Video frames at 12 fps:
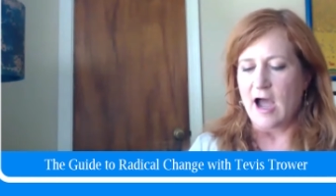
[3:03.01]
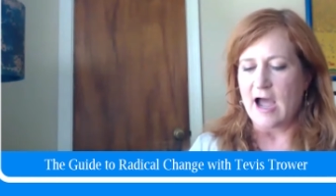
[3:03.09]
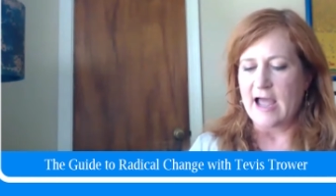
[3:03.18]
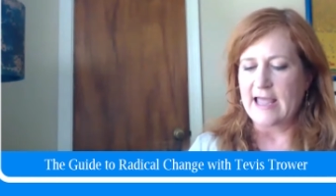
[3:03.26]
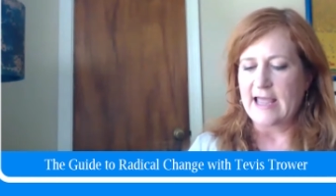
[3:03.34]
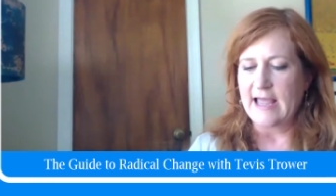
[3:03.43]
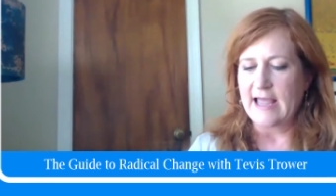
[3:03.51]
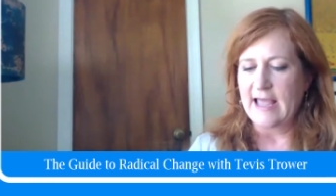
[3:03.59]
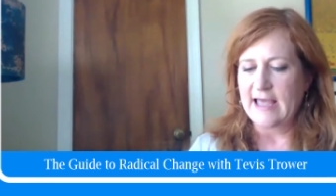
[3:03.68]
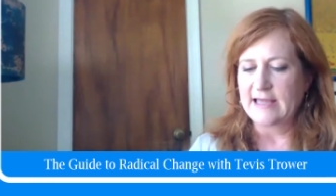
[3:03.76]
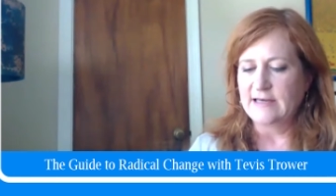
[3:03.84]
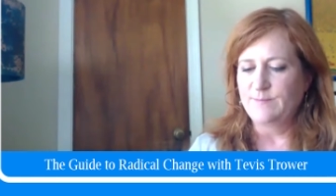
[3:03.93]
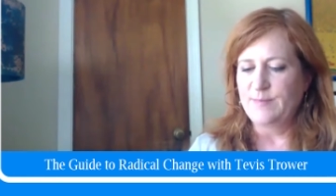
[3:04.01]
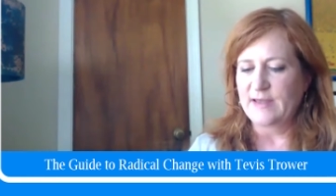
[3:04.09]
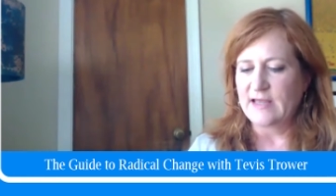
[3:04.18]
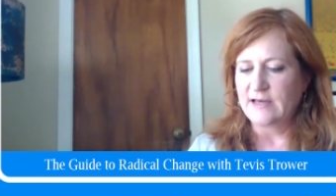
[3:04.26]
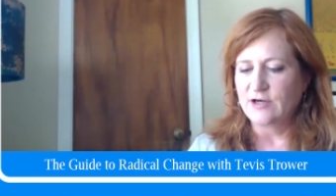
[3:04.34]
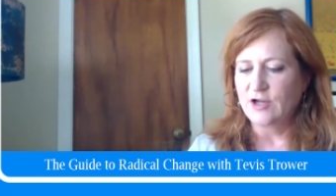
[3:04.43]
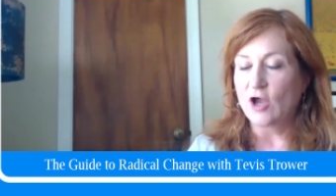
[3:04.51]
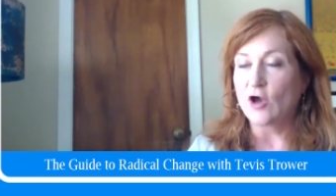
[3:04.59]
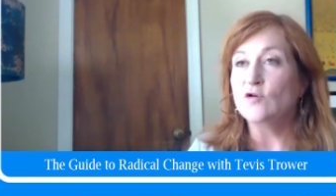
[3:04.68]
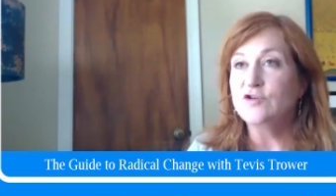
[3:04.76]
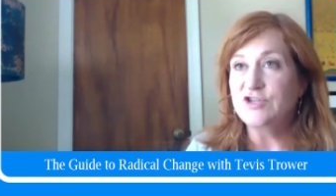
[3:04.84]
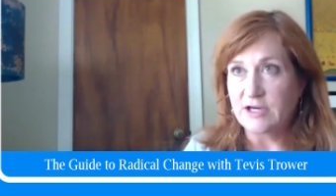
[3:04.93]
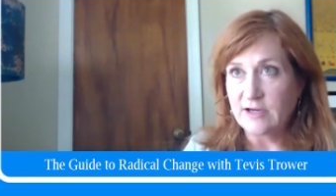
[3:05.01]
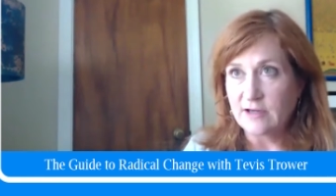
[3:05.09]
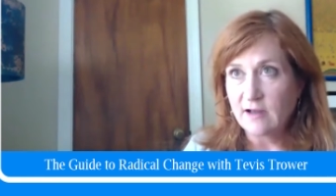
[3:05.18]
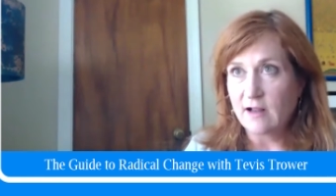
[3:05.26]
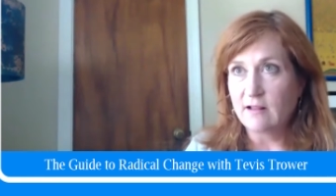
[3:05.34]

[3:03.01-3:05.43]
I had been coaching a